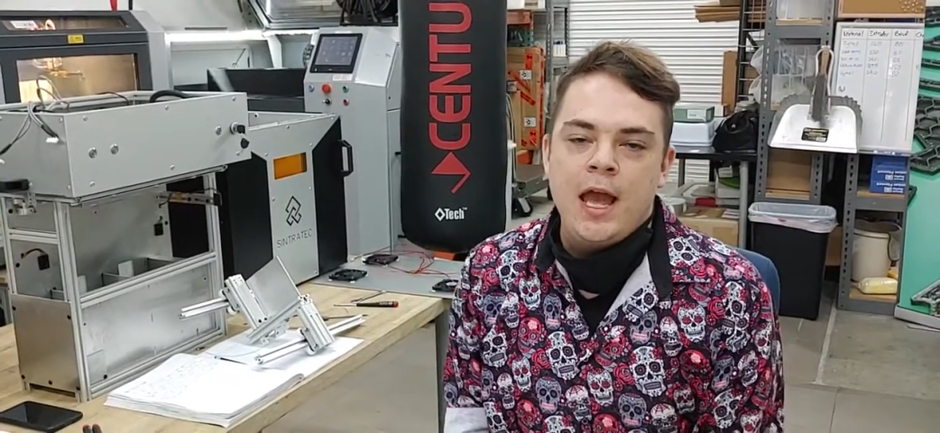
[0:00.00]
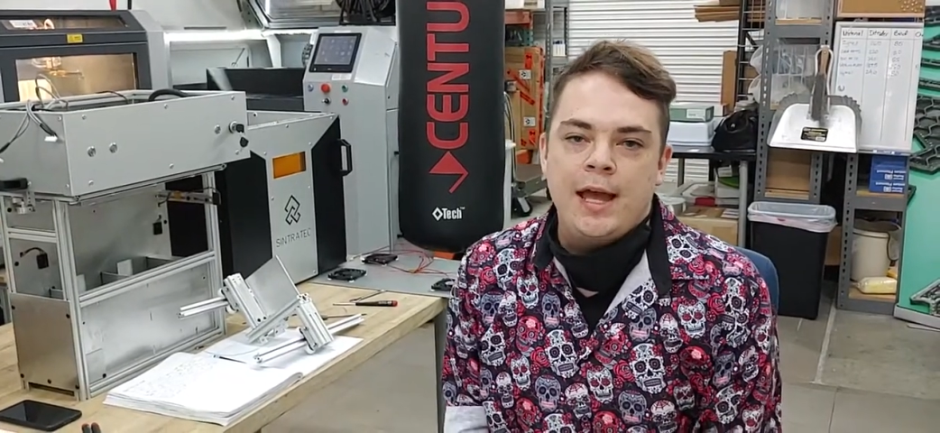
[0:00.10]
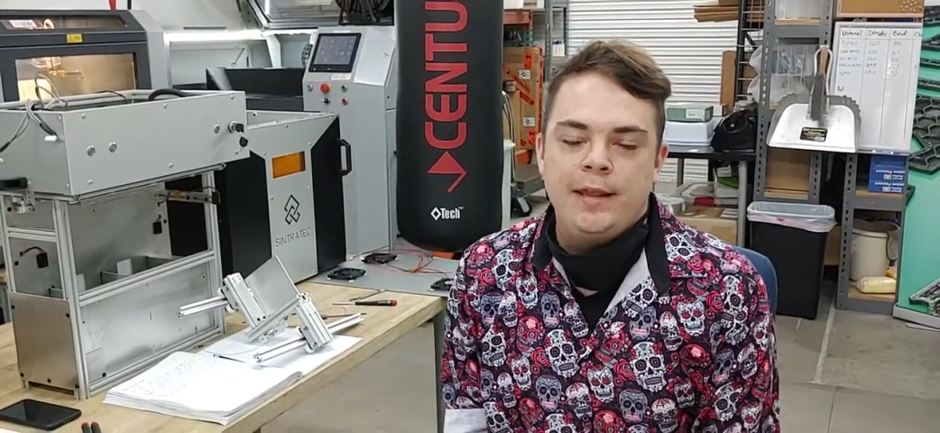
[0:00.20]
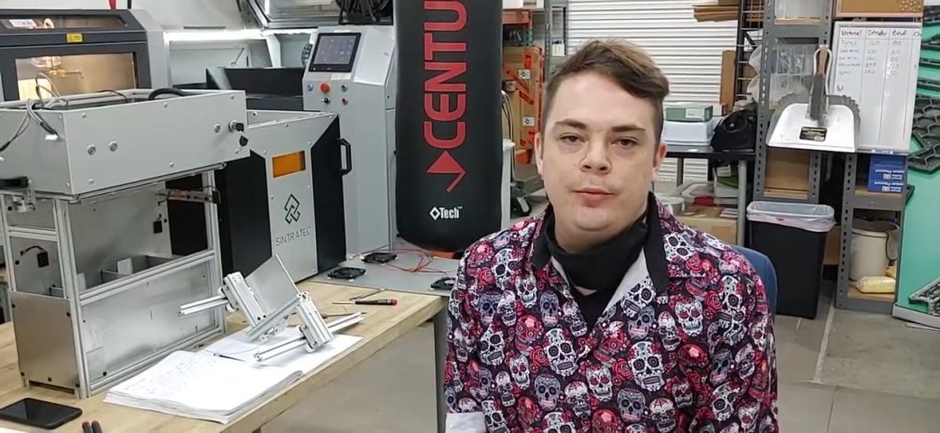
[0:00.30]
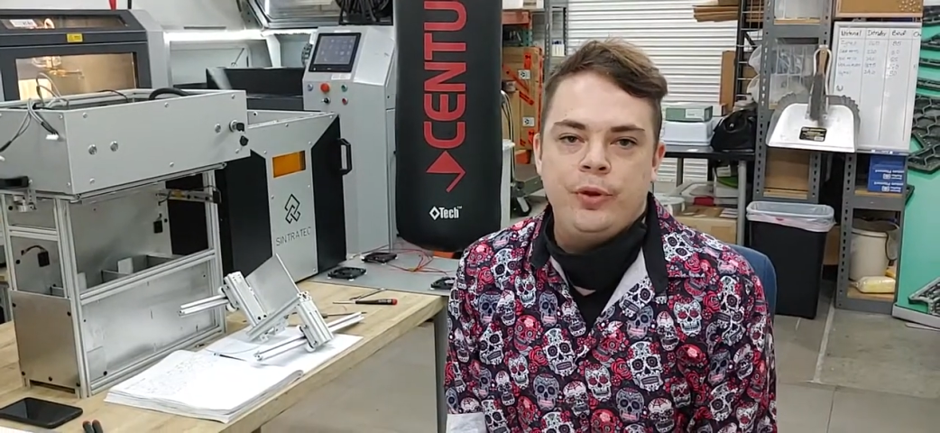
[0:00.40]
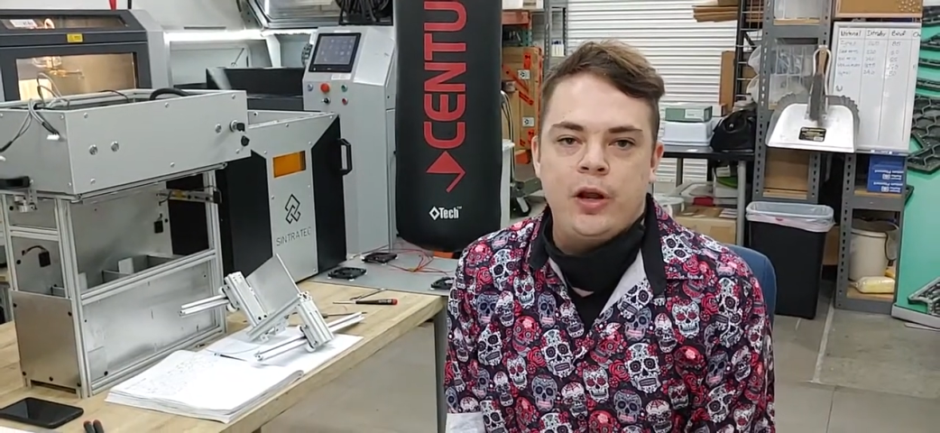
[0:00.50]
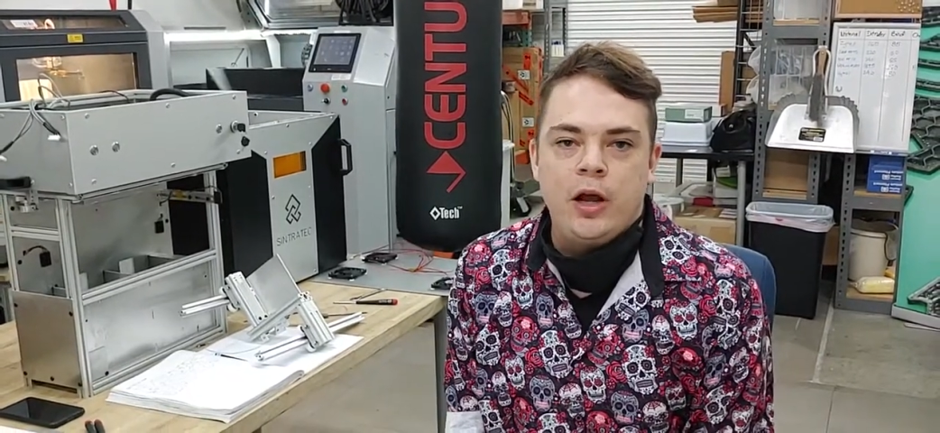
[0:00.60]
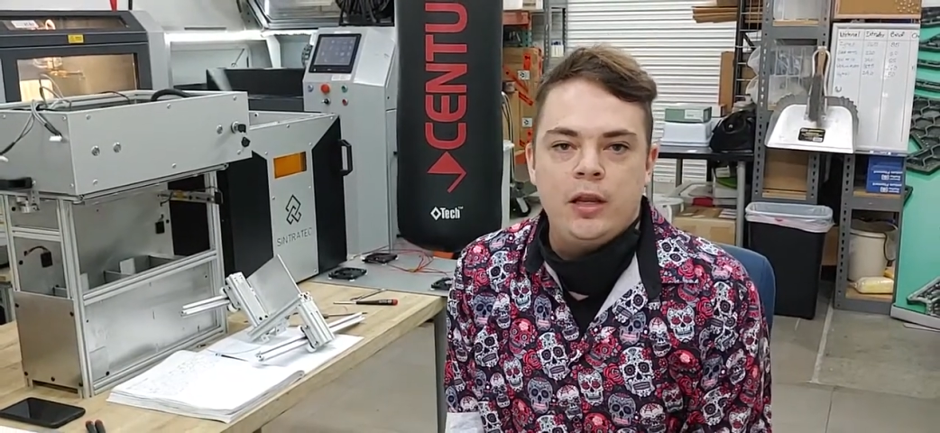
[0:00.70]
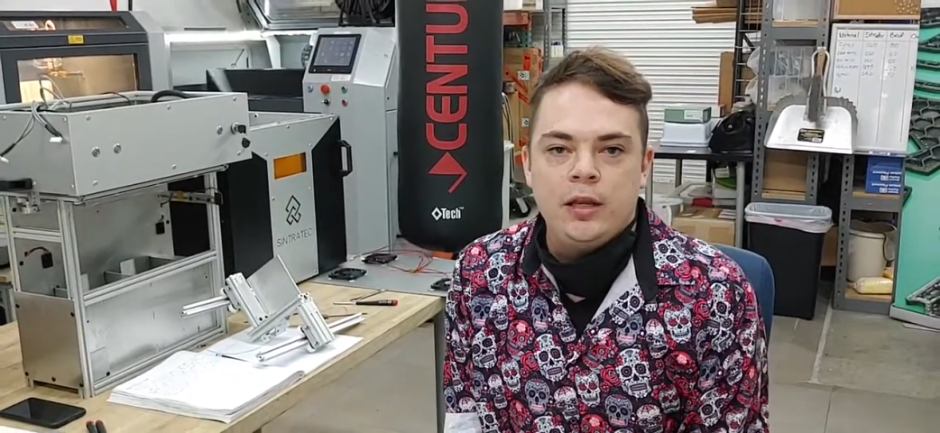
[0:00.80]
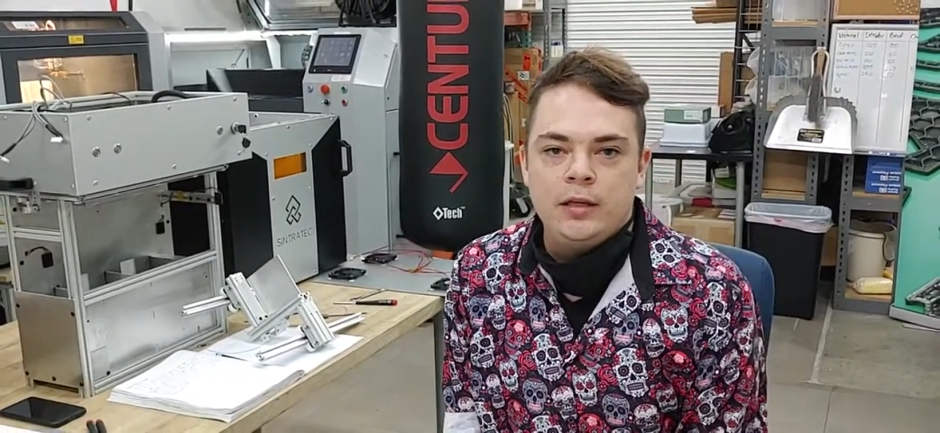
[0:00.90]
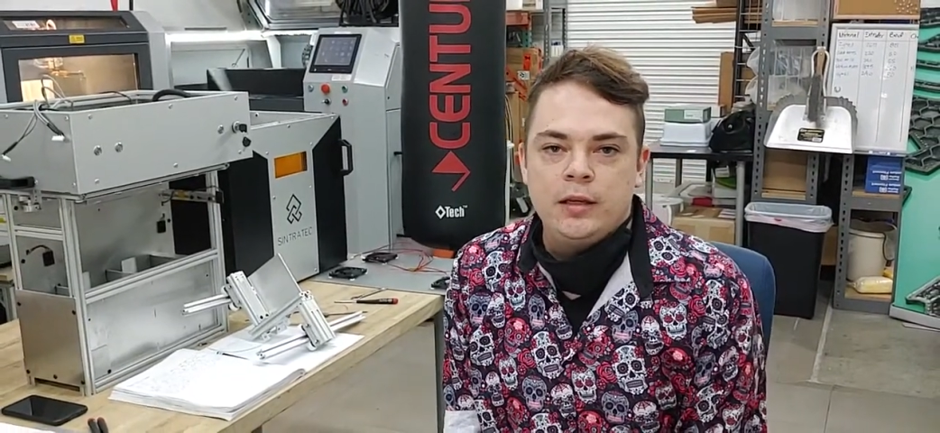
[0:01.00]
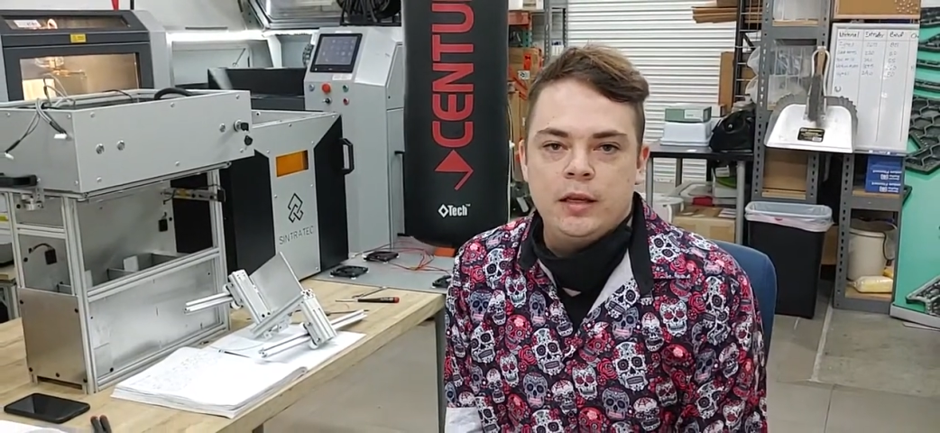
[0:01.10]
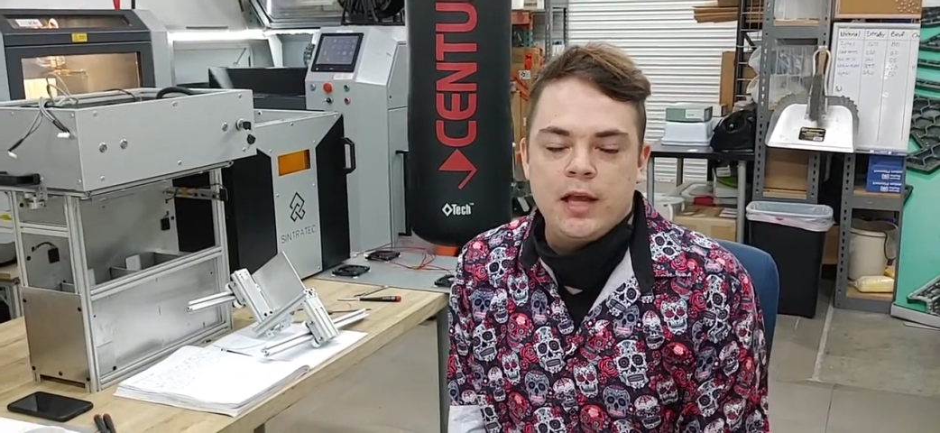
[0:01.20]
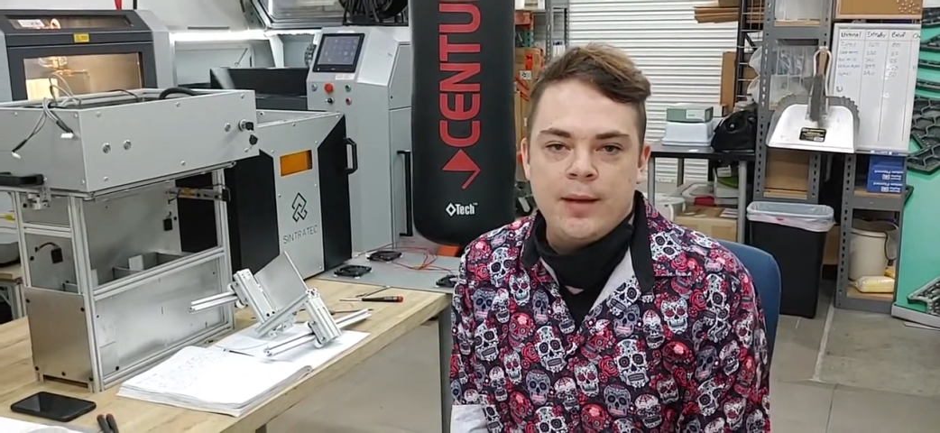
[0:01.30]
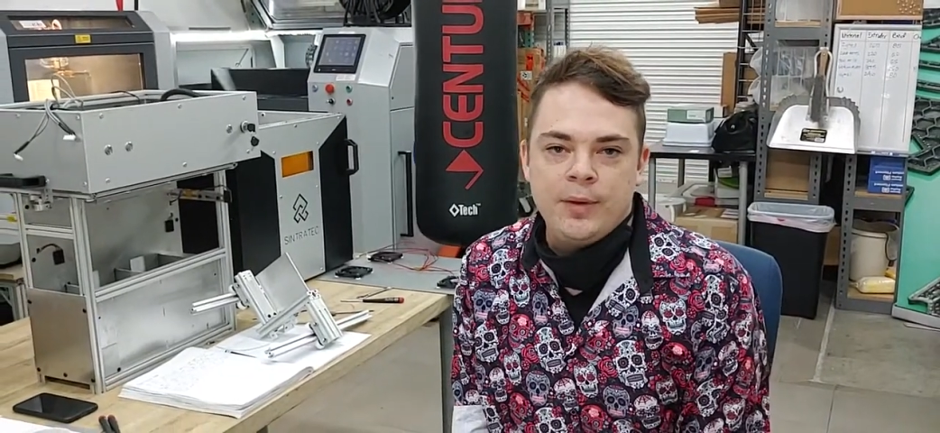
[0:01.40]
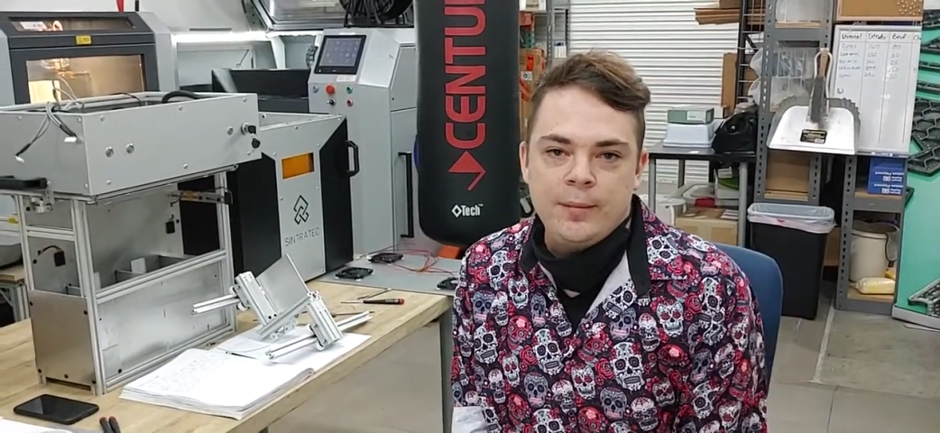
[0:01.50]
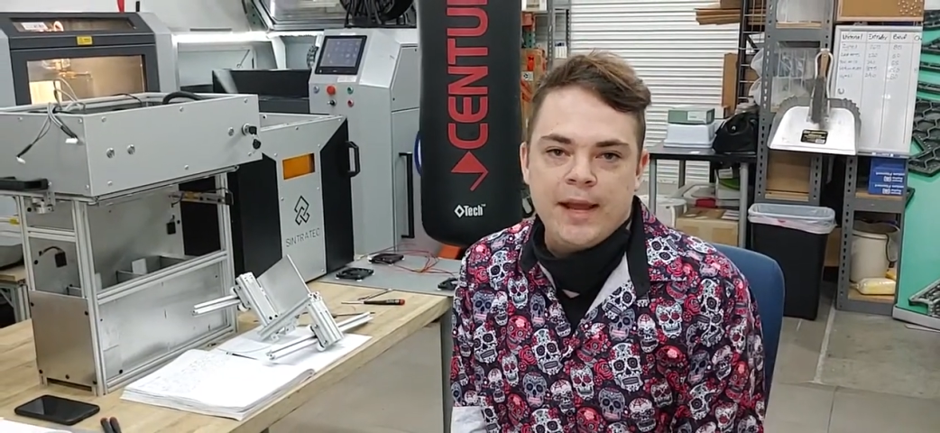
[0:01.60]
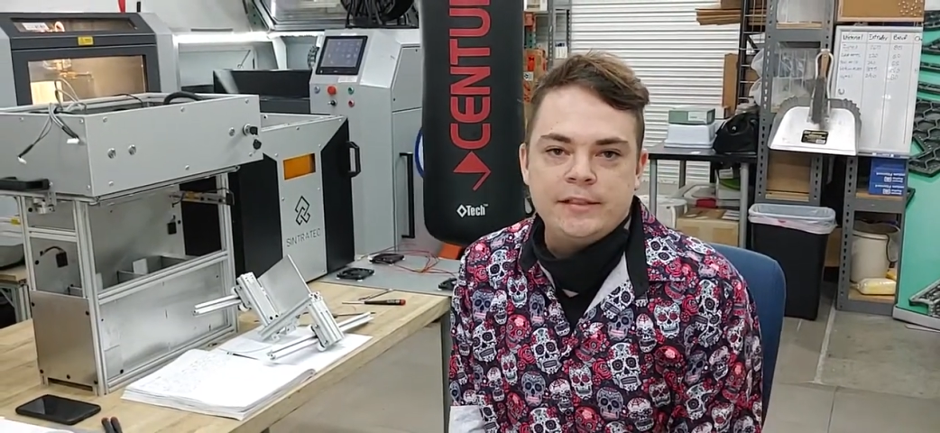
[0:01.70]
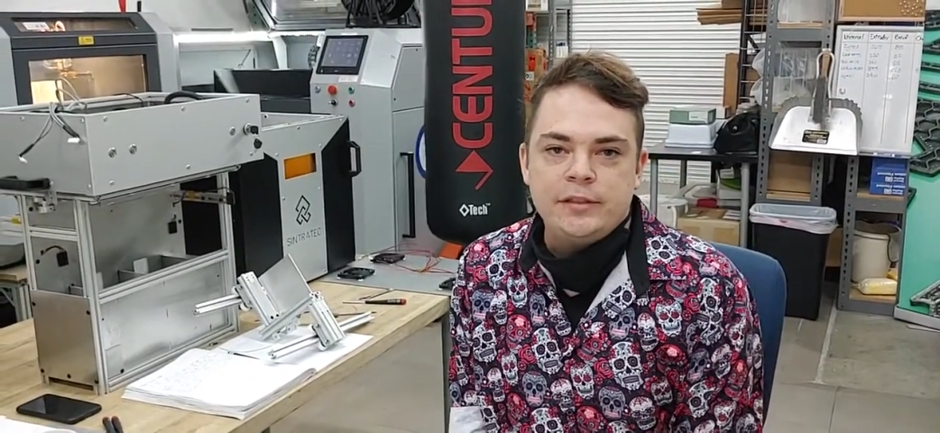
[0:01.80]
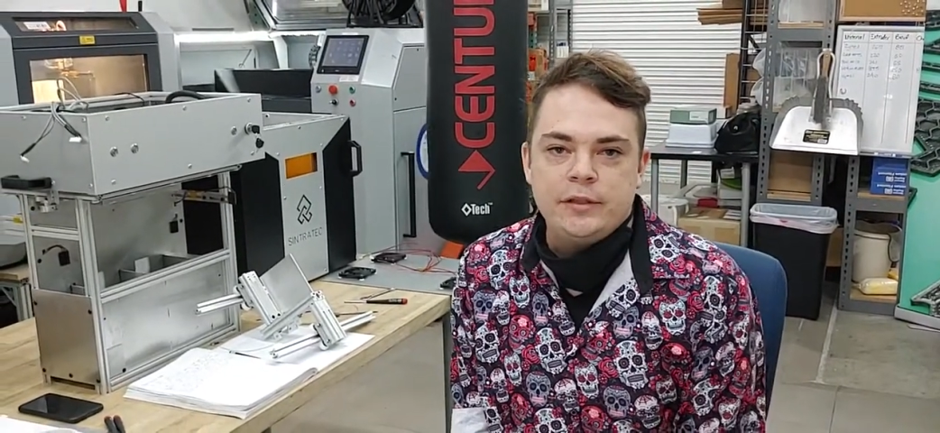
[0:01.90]
I then went on and got my
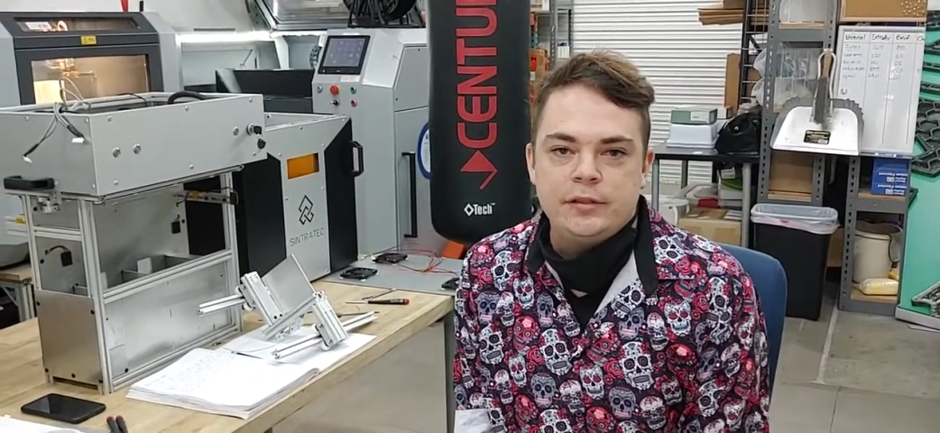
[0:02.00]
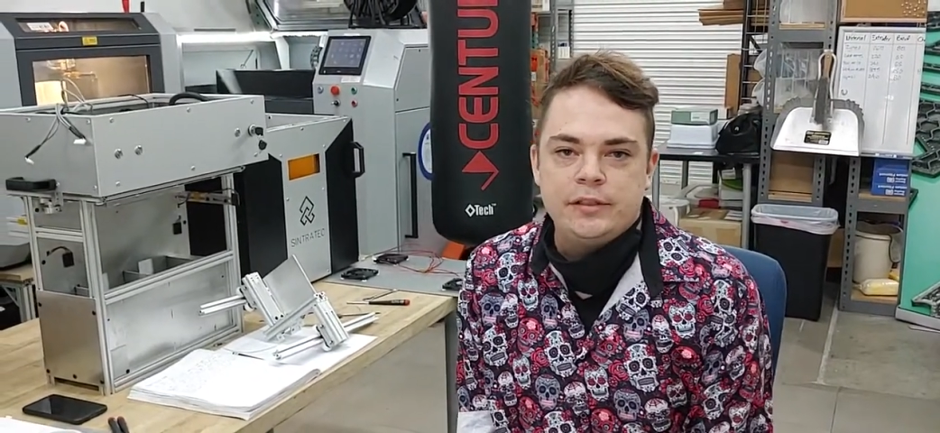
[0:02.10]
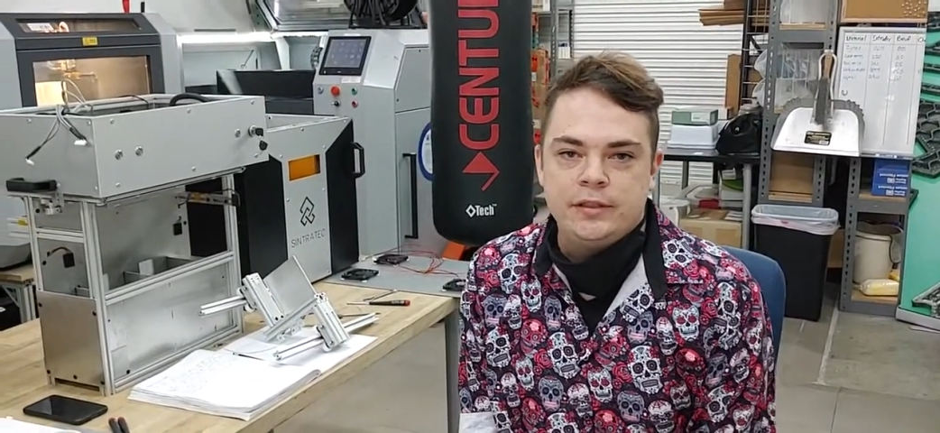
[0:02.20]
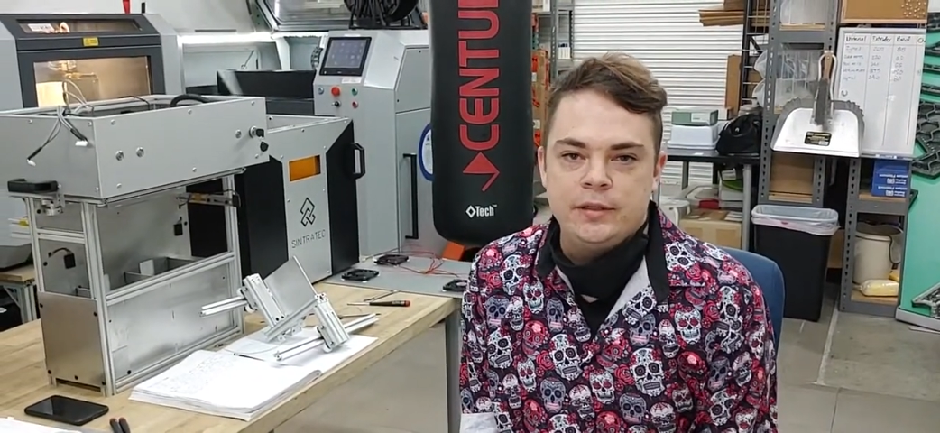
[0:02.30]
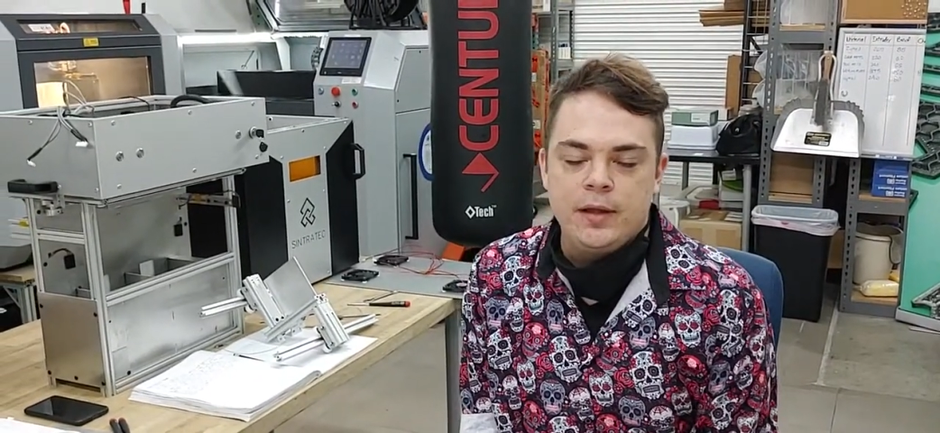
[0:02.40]
master's in